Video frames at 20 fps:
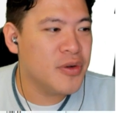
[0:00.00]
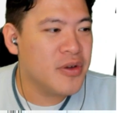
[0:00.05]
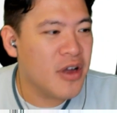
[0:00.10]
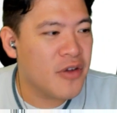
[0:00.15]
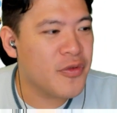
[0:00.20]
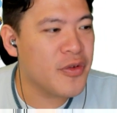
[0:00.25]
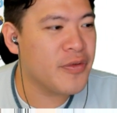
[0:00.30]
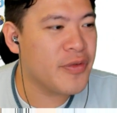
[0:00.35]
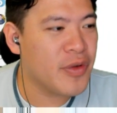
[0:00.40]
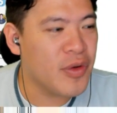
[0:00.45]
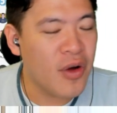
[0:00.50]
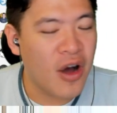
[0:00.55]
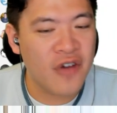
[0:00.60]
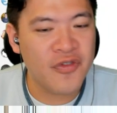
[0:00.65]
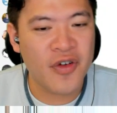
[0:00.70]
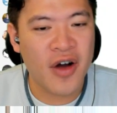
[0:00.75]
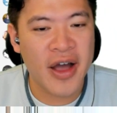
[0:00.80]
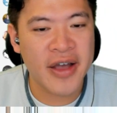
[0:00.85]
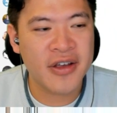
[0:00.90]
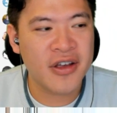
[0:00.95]
doing a review
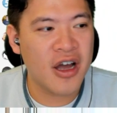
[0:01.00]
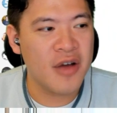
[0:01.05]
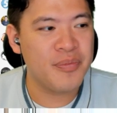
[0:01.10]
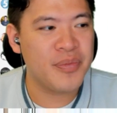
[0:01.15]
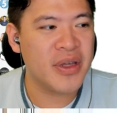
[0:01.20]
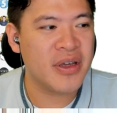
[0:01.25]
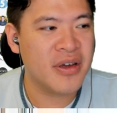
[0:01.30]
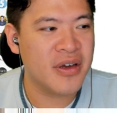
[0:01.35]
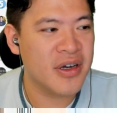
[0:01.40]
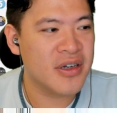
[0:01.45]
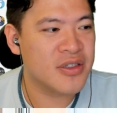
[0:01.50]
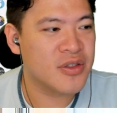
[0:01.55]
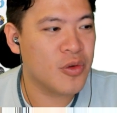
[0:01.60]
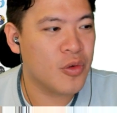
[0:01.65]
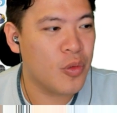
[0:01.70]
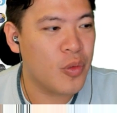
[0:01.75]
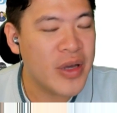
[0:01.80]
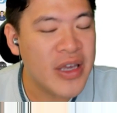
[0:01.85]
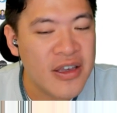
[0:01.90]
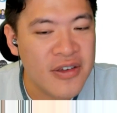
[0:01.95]
of Icon because
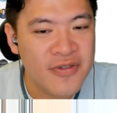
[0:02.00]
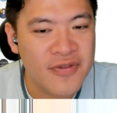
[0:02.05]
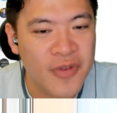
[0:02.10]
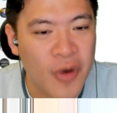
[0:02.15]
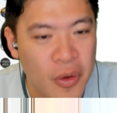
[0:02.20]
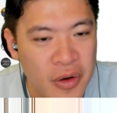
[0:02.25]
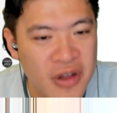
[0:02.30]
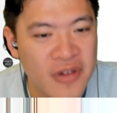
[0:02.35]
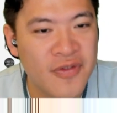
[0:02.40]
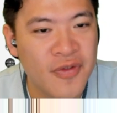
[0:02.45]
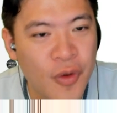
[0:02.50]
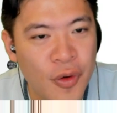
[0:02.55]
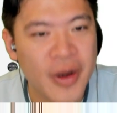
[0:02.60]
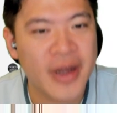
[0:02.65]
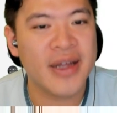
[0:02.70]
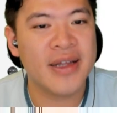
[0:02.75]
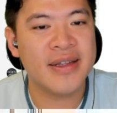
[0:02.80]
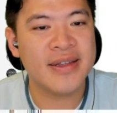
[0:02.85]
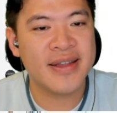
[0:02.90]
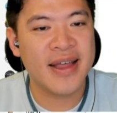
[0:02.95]
we voted for
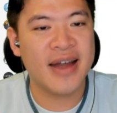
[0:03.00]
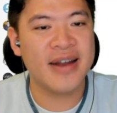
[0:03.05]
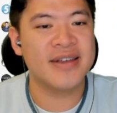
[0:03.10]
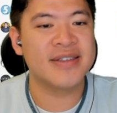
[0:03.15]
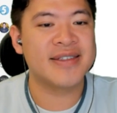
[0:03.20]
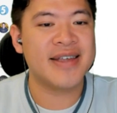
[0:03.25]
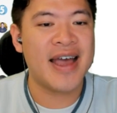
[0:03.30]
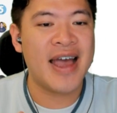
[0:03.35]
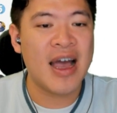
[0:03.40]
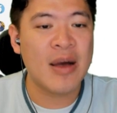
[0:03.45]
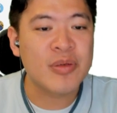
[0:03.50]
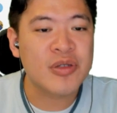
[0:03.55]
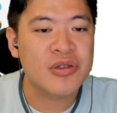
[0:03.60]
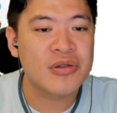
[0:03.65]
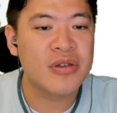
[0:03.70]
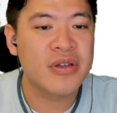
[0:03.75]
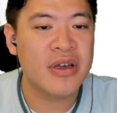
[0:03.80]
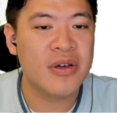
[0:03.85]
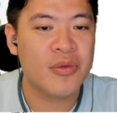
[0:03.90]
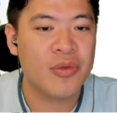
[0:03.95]
it. That is
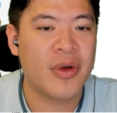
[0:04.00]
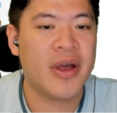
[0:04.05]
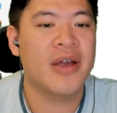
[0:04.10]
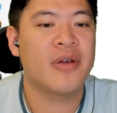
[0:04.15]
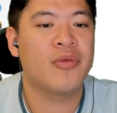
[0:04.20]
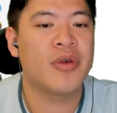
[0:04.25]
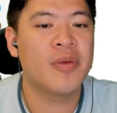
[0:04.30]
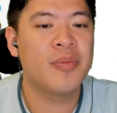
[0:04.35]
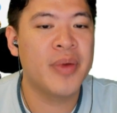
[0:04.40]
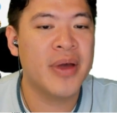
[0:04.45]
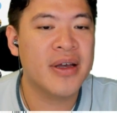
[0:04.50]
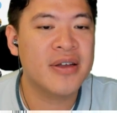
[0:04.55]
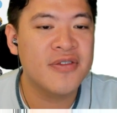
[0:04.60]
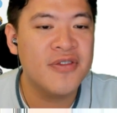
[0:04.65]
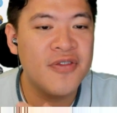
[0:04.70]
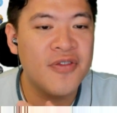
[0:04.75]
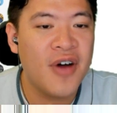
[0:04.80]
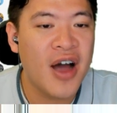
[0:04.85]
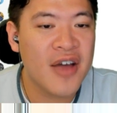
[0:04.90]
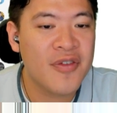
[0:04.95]
absolutely right. We picked
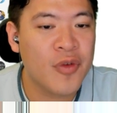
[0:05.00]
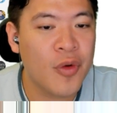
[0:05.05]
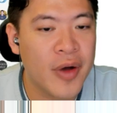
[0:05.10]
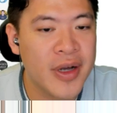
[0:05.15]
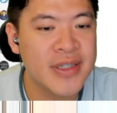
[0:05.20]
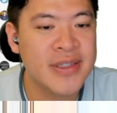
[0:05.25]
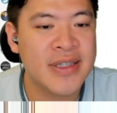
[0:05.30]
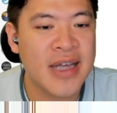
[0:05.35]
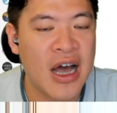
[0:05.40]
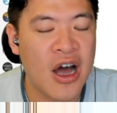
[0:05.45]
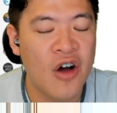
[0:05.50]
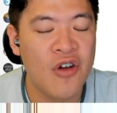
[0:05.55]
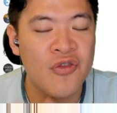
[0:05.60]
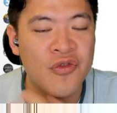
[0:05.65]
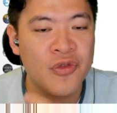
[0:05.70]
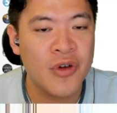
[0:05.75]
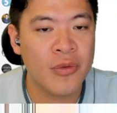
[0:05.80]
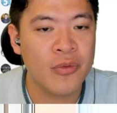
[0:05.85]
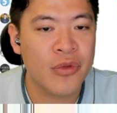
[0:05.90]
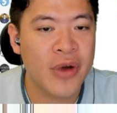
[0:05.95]
5 coins
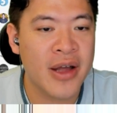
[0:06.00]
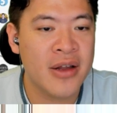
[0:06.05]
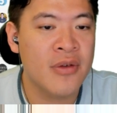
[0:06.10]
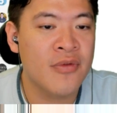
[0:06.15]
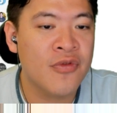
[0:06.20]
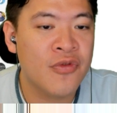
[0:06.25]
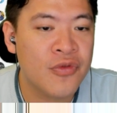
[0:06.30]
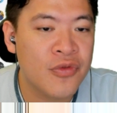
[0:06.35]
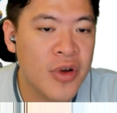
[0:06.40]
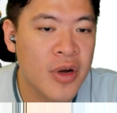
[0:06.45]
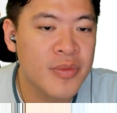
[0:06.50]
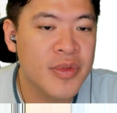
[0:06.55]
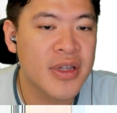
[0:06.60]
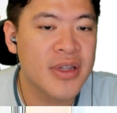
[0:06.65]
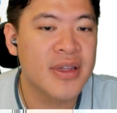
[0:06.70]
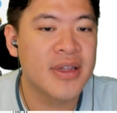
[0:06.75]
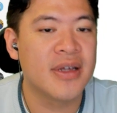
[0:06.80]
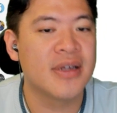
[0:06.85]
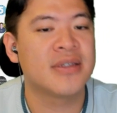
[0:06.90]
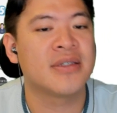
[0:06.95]
out from random from
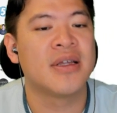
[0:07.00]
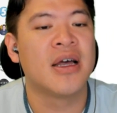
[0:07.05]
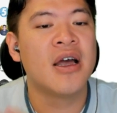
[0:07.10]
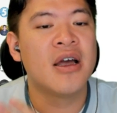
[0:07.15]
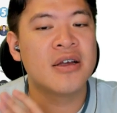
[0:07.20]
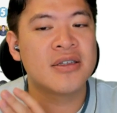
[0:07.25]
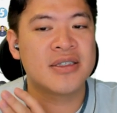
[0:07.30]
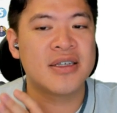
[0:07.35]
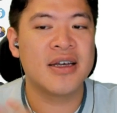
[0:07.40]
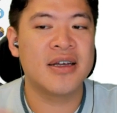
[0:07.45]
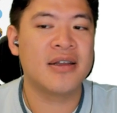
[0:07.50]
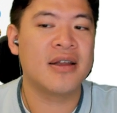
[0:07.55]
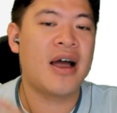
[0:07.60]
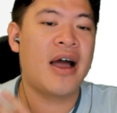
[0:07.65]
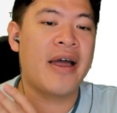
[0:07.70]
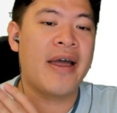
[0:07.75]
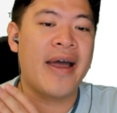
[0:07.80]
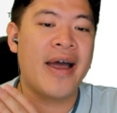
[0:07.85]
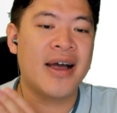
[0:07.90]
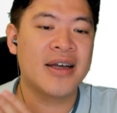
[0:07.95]
the list.
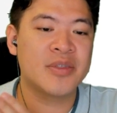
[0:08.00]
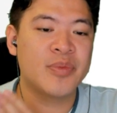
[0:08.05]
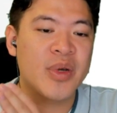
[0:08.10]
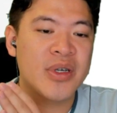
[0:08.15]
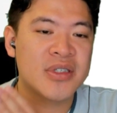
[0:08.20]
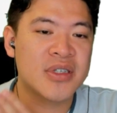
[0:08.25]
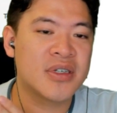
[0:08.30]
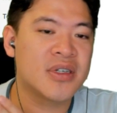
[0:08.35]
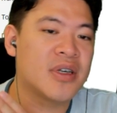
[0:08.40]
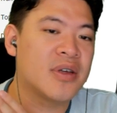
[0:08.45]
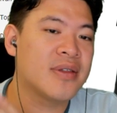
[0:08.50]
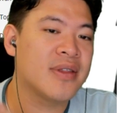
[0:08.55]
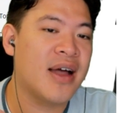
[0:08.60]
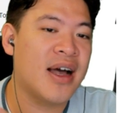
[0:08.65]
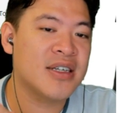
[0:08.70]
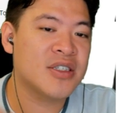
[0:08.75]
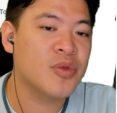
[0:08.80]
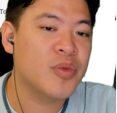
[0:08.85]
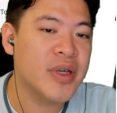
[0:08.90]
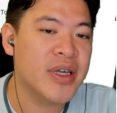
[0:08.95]
I asked basically
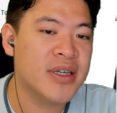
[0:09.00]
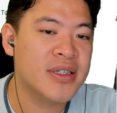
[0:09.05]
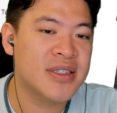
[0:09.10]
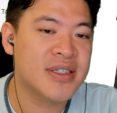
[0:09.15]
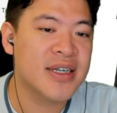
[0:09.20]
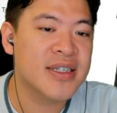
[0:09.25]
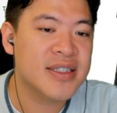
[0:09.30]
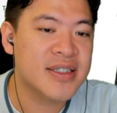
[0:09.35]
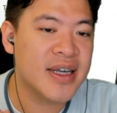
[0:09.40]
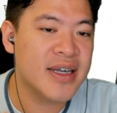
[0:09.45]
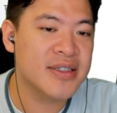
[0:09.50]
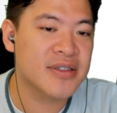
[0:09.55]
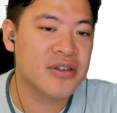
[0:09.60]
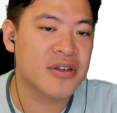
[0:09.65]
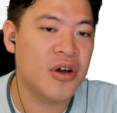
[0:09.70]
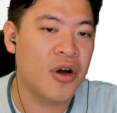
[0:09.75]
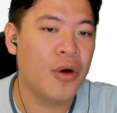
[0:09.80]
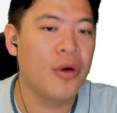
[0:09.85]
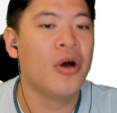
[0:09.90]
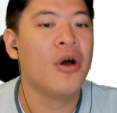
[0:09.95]
last week, 6 days
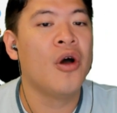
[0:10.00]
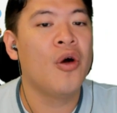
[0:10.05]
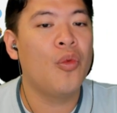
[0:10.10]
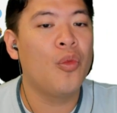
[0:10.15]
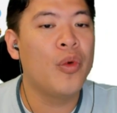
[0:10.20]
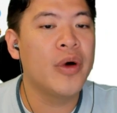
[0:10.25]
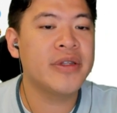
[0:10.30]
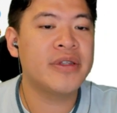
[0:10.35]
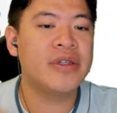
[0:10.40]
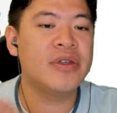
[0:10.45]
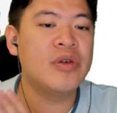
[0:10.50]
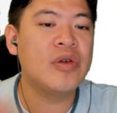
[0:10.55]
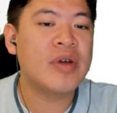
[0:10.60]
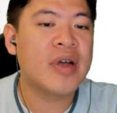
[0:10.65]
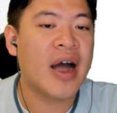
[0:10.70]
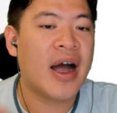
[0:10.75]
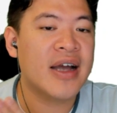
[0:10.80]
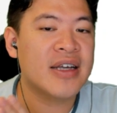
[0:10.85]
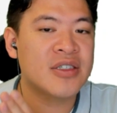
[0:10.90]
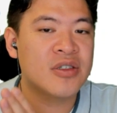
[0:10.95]
ago, what do you
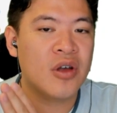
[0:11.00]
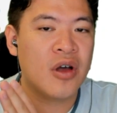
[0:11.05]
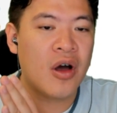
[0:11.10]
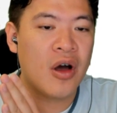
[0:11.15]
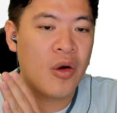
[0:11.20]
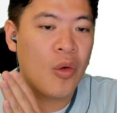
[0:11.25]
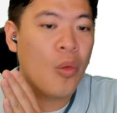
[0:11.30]
guys